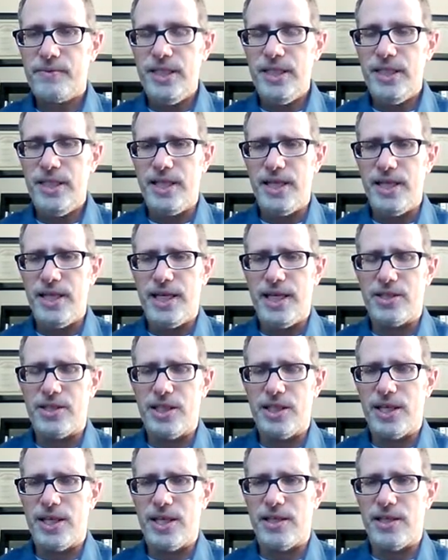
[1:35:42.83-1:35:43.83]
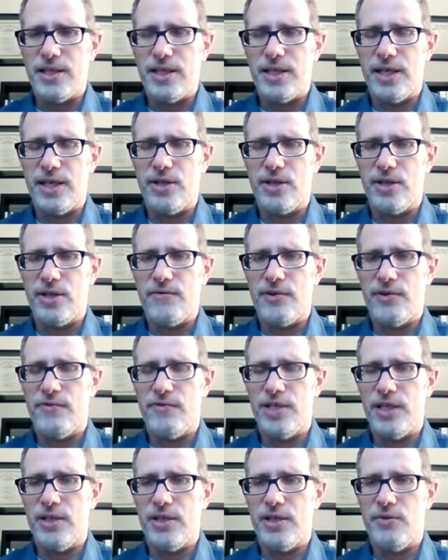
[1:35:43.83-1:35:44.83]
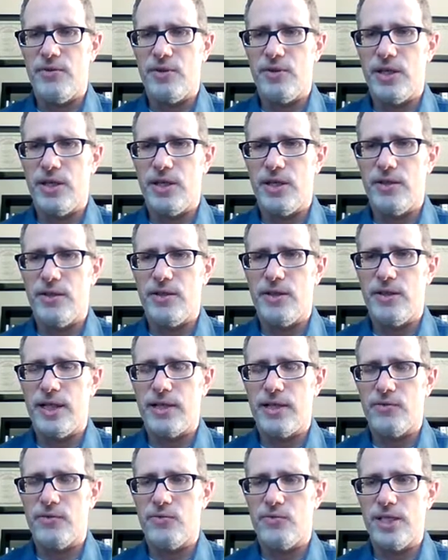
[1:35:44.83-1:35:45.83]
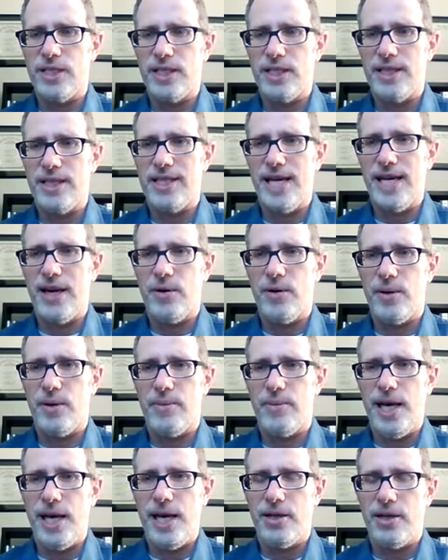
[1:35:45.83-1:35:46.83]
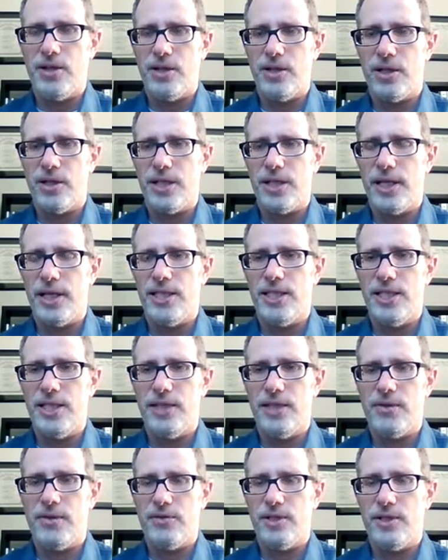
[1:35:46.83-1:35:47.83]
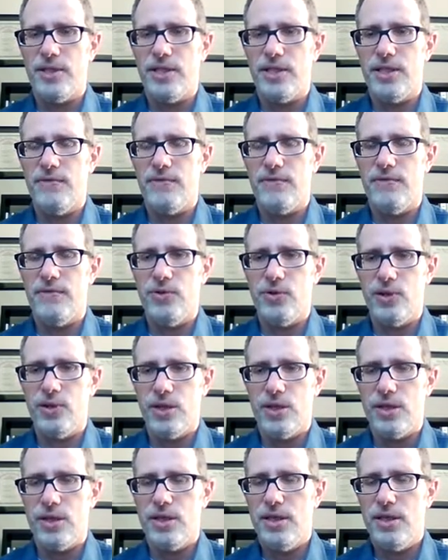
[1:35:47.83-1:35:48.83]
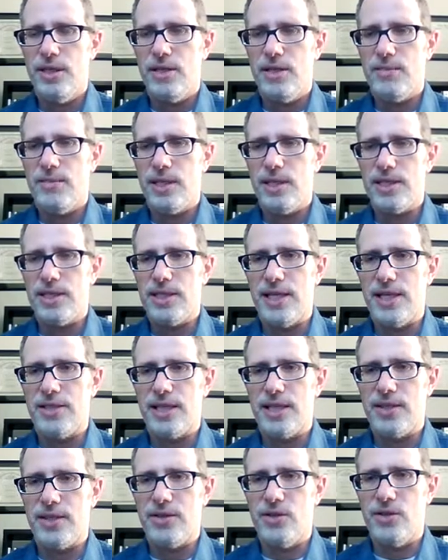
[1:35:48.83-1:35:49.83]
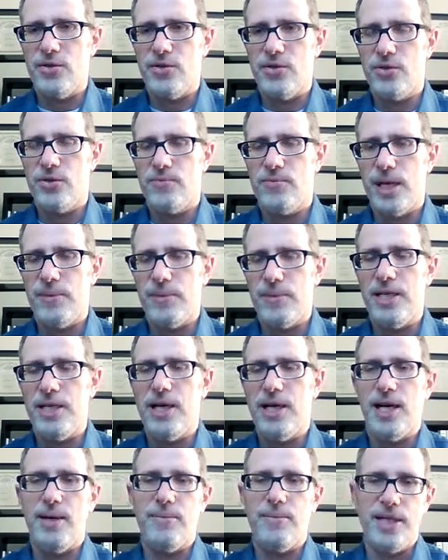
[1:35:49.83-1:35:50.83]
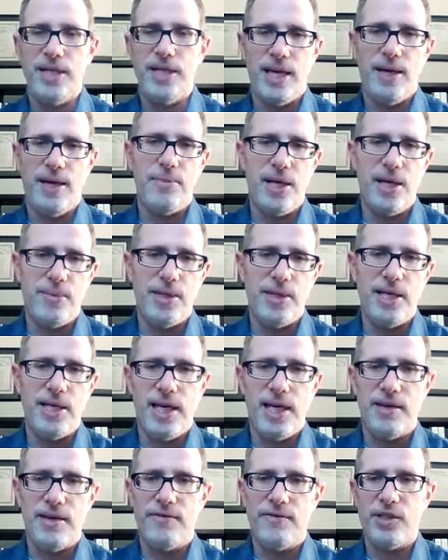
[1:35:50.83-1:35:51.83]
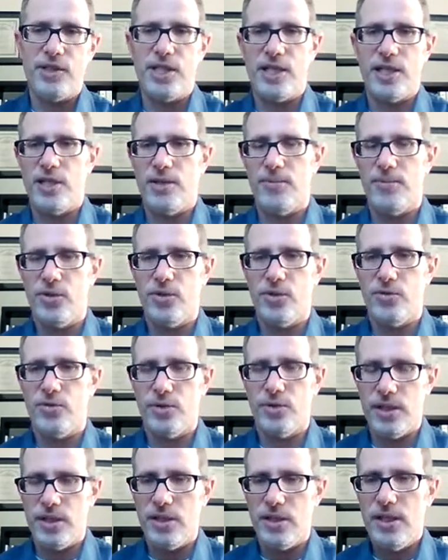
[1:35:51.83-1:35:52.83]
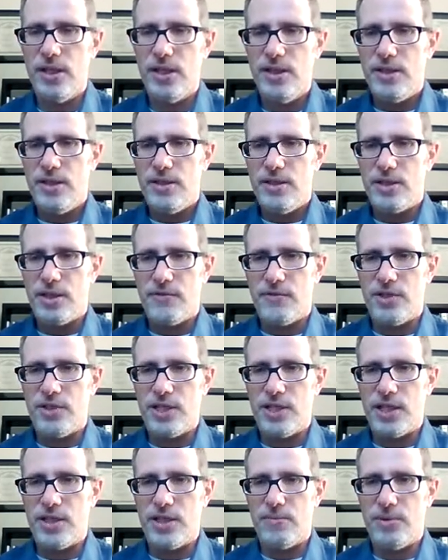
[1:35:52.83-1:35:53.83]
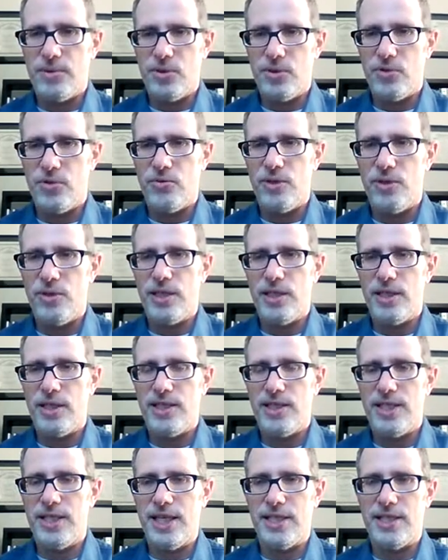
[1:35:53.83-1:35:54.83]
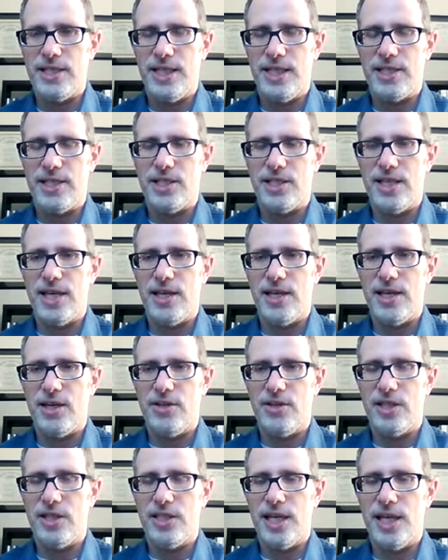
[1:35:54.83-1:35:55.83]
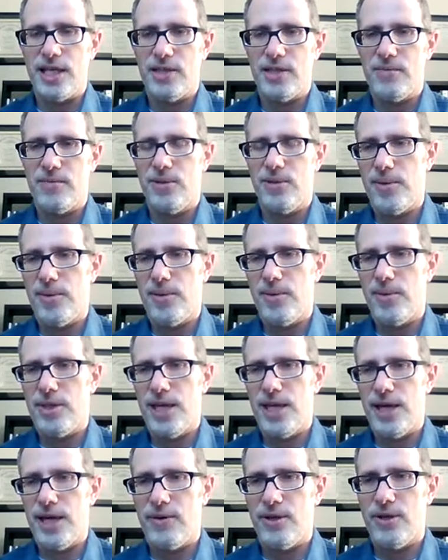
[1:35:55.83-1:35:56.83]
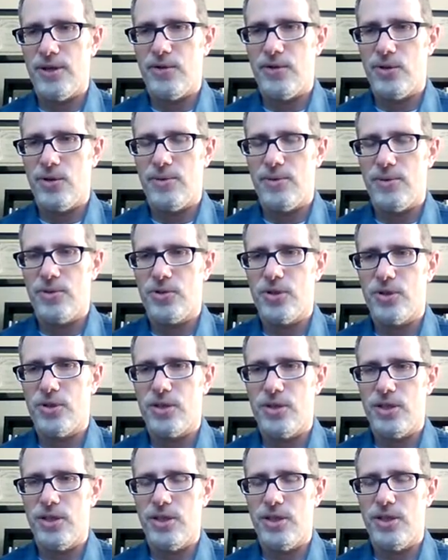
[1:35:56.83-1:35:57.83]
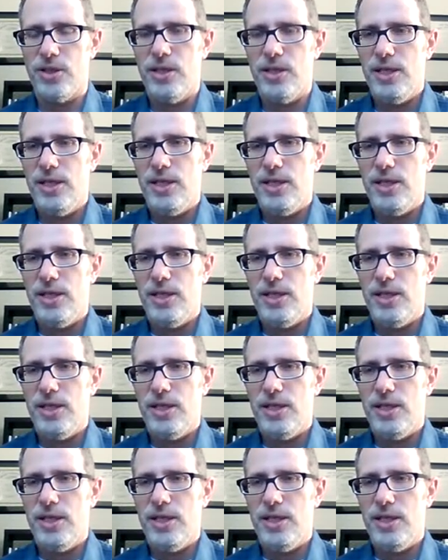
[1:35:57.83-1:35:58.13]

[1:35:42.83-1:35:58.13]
And yes, I don't know if you've done a like recent thyroid panel looking at T3, T4, but it sounds like those might be high. But again, maybe not if you're taking a bugleweed. So if you're taking a bugleweed and TSH is not undetectable, maybe thyroid hormones look good.